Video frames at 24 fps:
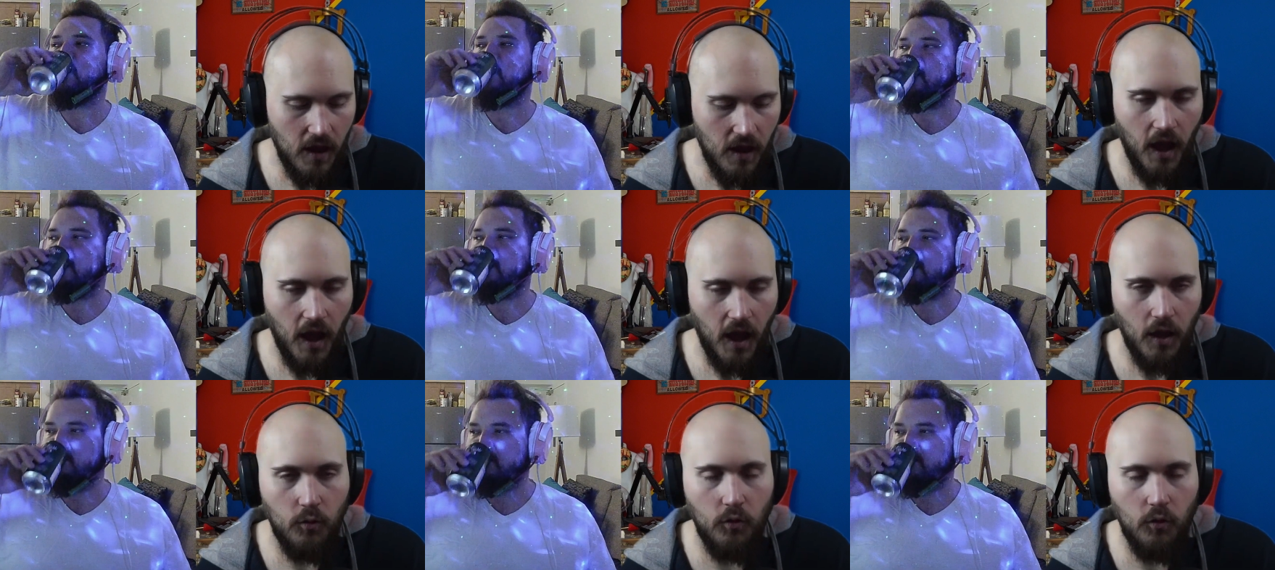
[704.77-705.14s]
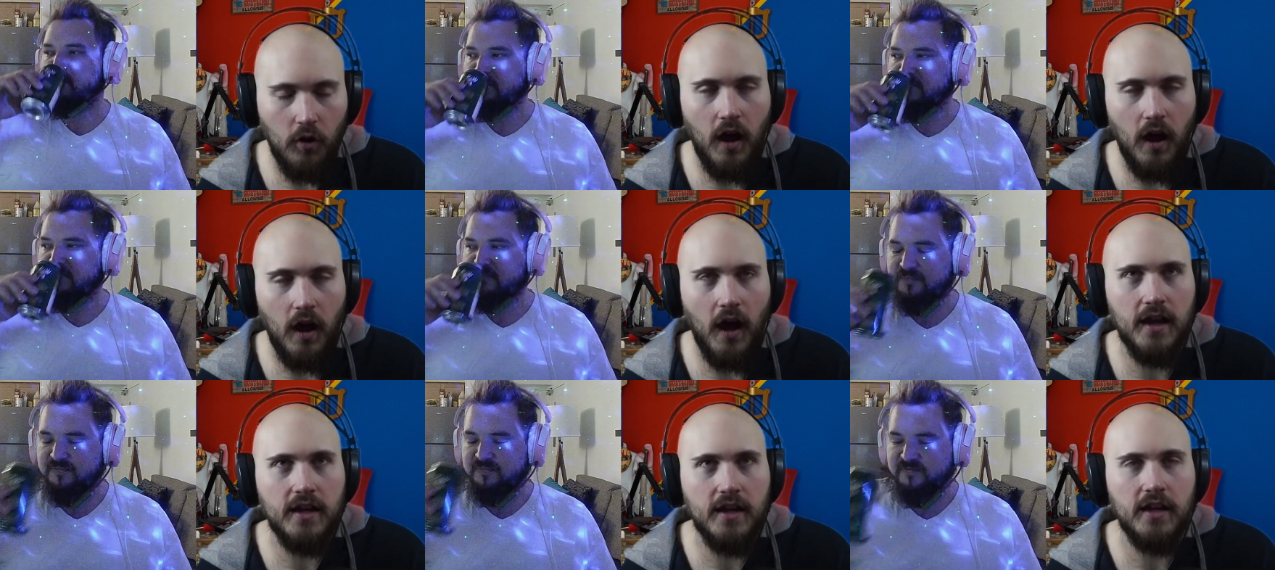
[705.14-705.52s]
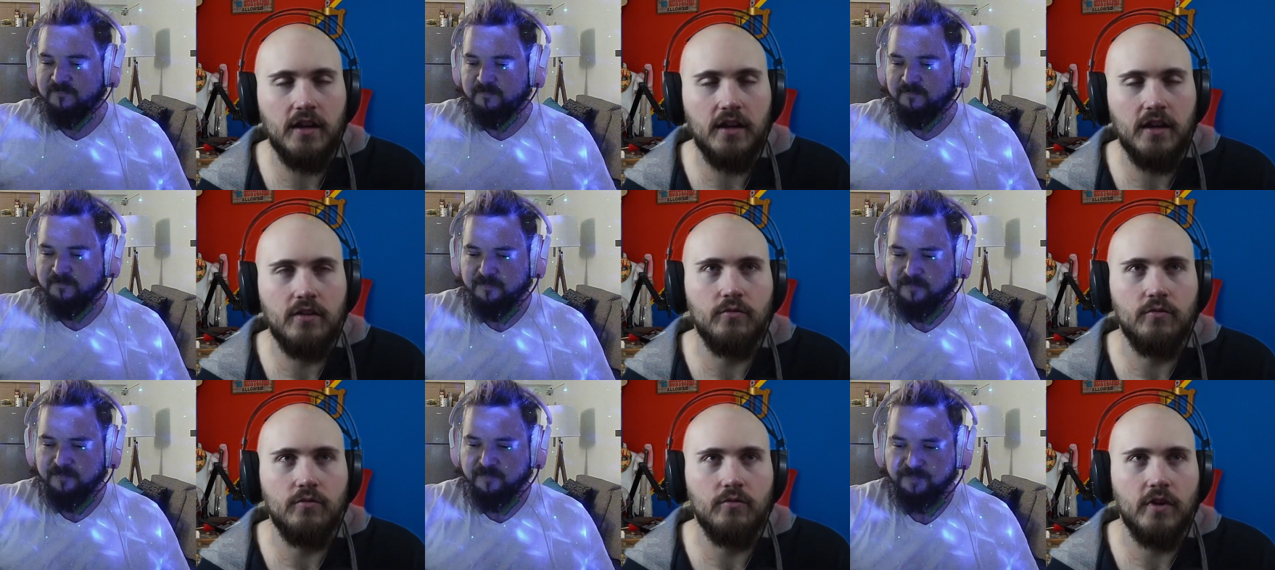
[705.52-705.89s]
Speaker 1: Well, I
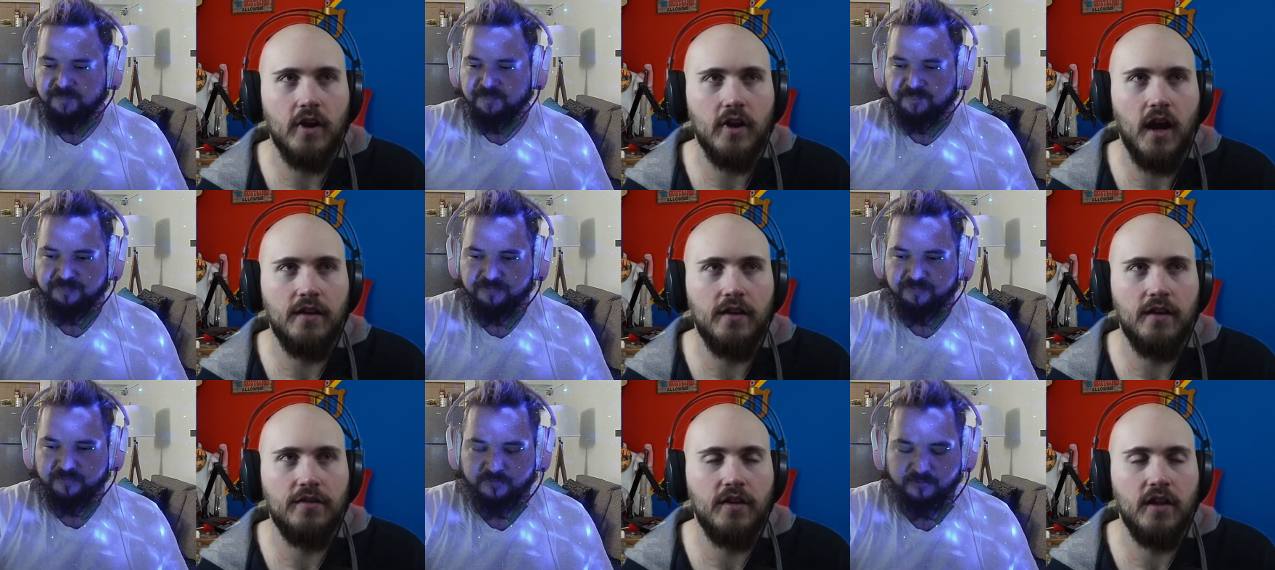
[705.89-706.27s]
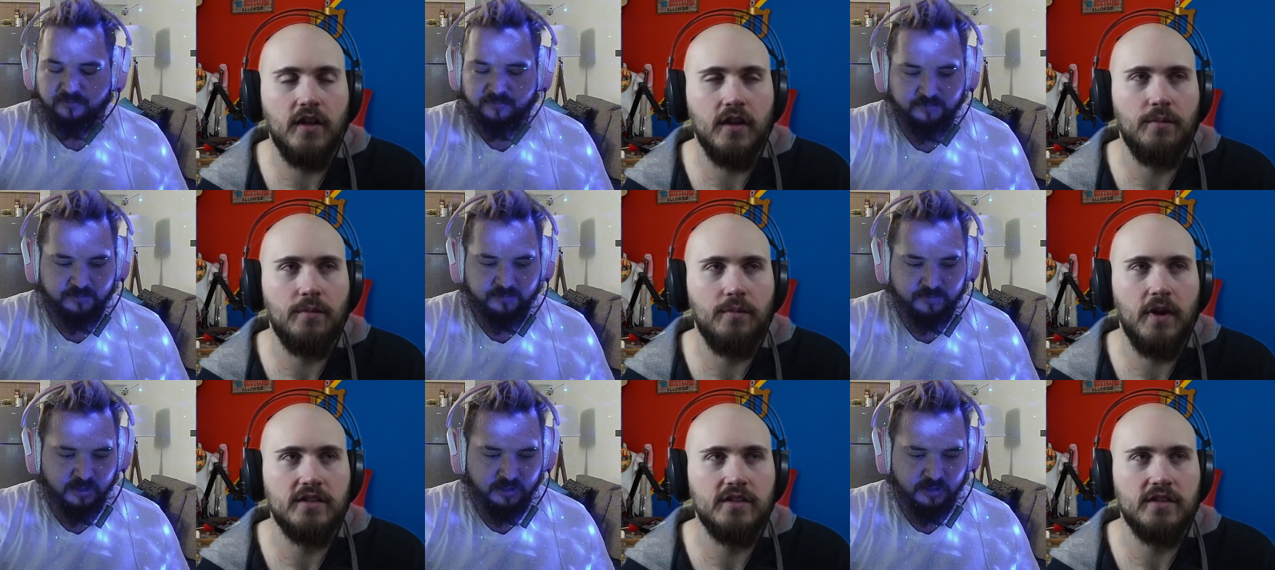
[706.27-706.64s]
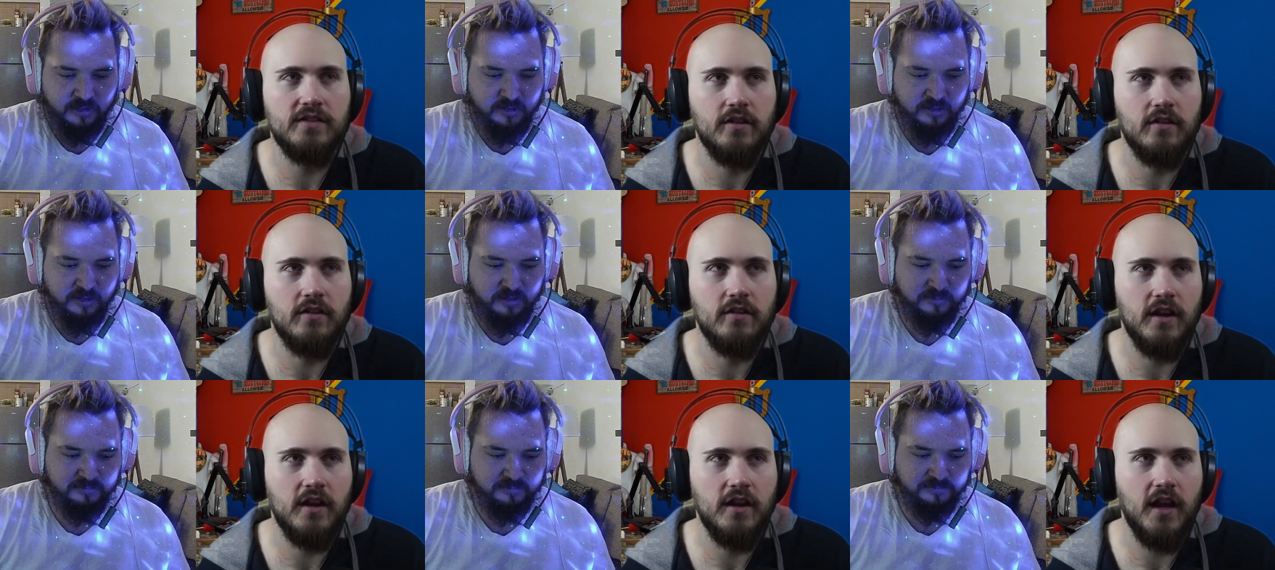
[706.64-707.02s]
didn't. Re- I think
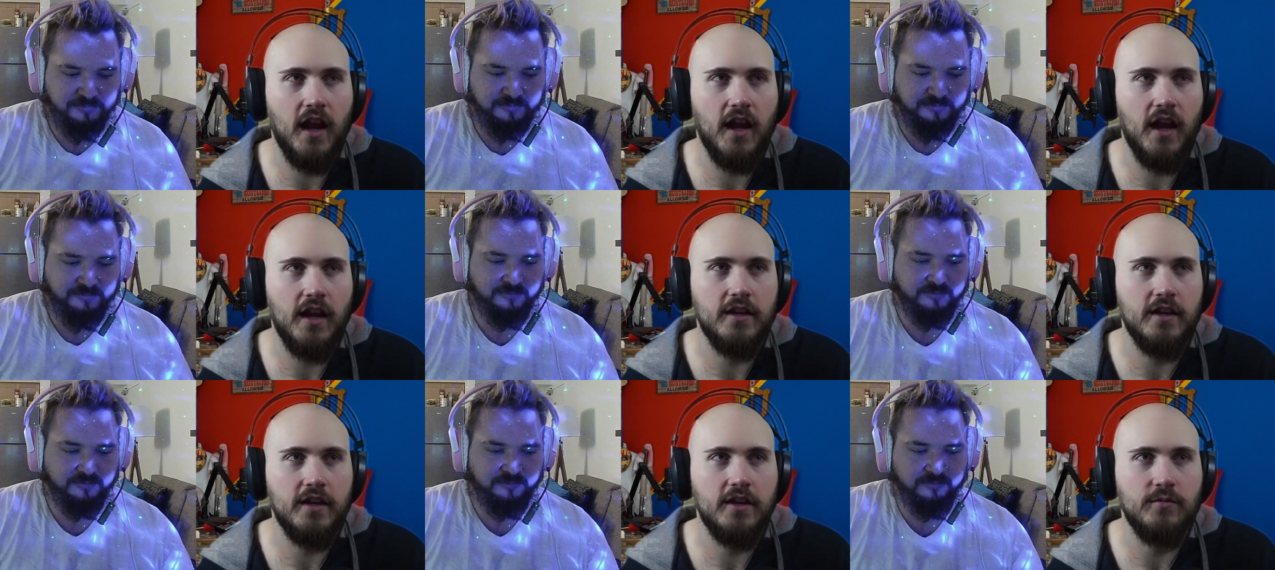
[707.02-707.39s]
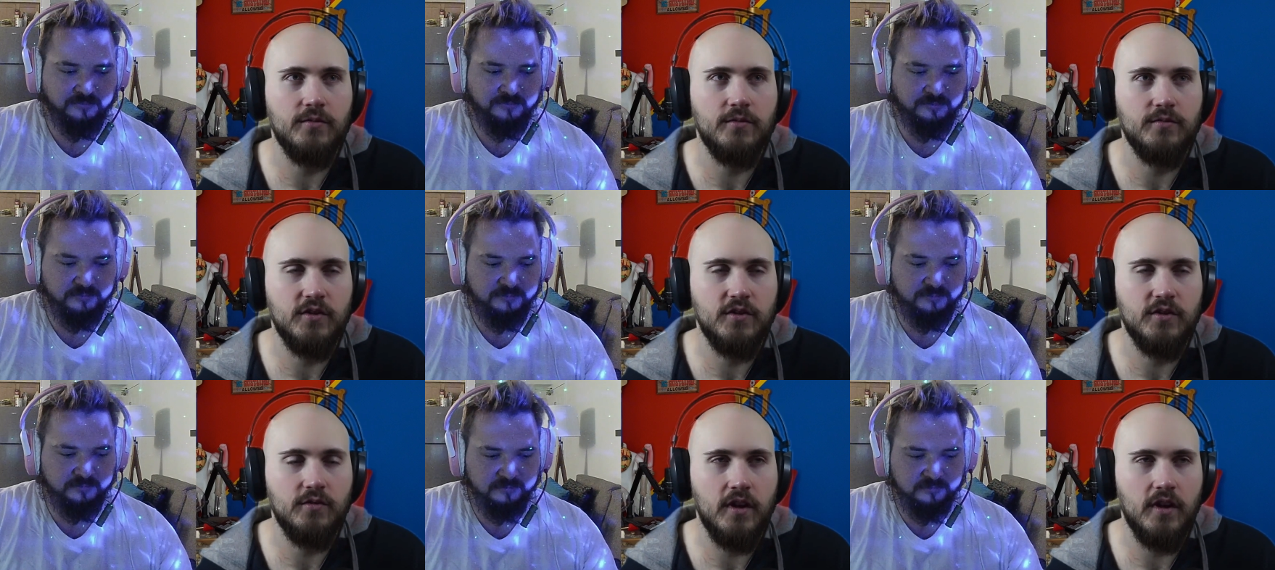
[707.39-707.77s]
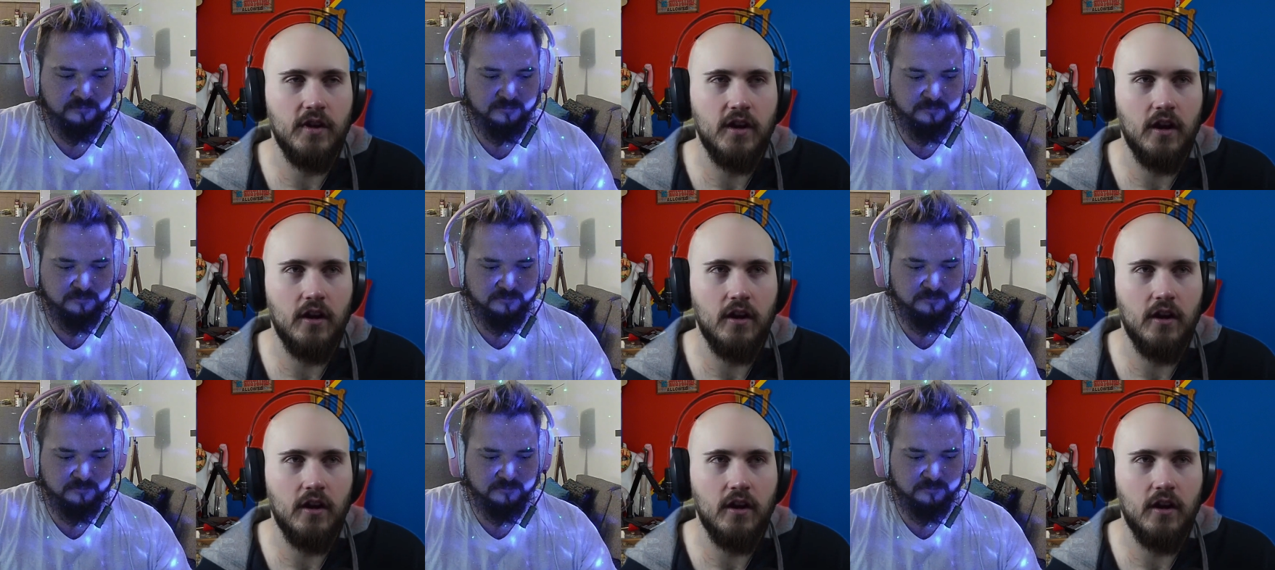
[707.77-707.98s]
basically I ended up doing.